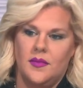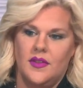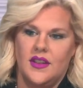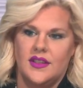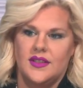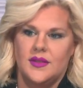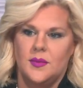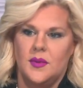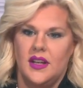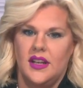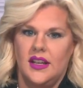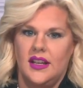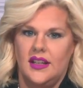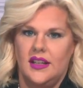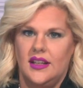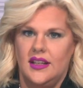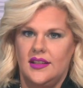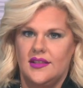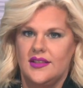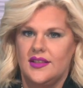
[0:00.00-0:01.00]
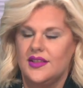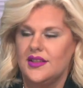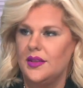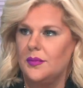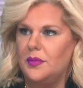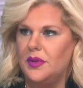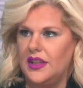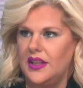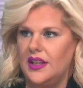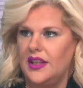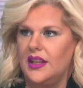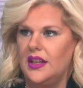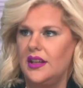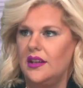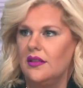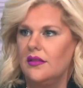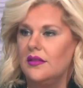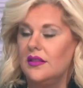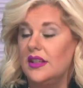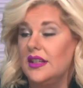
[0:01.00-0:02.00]
This money needs to
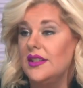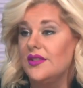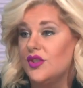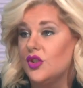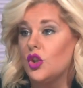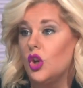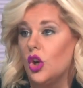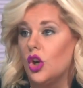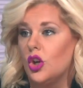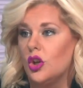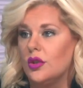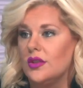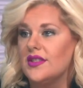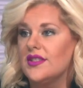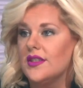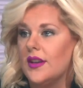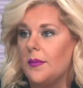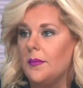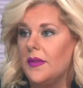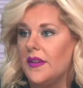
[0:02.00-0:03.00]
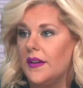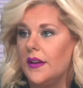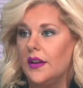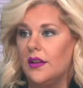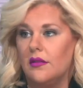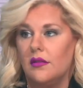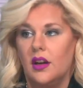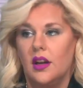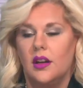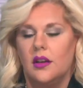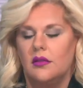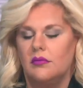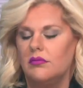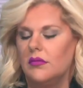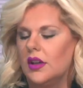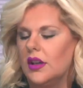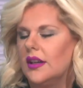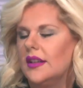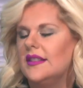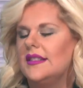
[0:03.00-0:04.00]
earn something, a
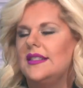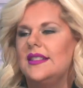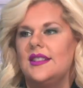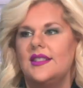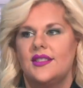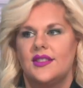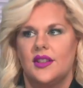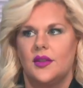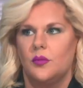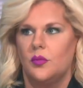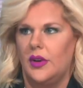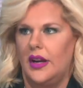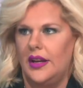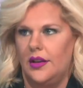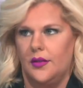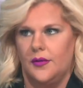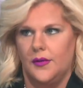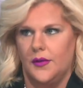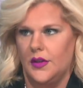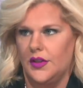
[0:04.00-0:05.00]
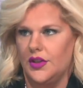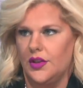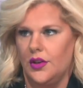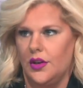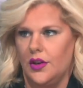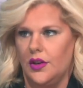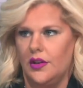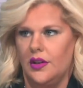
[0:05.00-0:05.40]
decent rate of return.